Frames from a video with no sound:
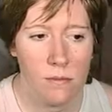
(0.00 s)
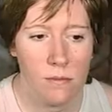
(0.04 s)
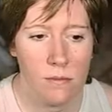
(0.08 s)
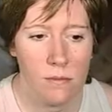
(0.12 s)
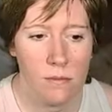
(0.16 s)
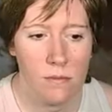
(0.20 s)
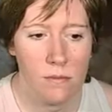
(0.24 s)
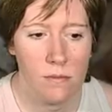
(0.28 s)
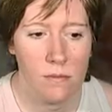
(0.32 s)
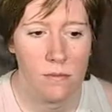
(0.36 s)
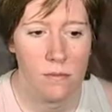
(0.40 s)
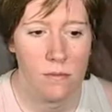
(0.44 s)

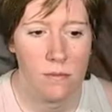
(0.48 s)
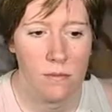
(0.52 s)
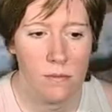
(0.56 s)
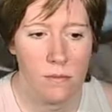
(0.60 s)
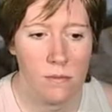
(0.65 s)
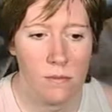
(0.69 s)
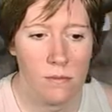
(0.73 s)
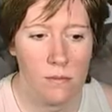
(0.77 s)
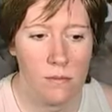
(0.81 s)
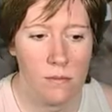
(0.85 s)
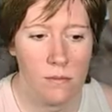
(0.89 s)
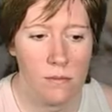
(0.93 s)

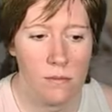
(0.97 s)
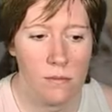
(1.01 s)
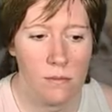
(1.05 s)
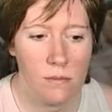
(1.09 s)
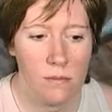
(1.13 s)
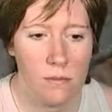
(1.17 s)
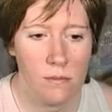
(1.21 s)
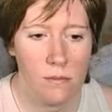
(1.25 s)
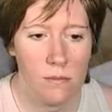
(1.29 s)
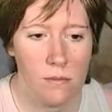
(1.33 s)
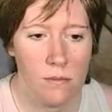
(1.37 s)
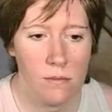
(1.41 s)

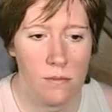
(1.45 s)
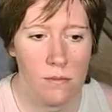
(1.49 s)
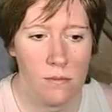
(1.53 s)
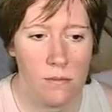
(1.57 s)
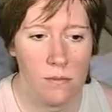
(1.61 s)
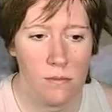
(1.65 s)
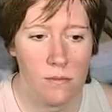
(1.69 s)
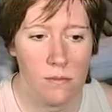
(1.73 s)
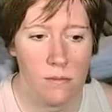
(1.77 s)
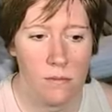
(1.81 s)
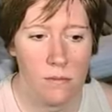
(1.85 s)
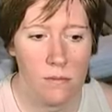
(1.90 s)

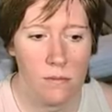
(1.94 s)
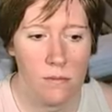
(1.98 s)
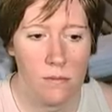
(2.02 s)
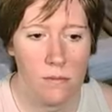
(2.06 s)
(not speaking)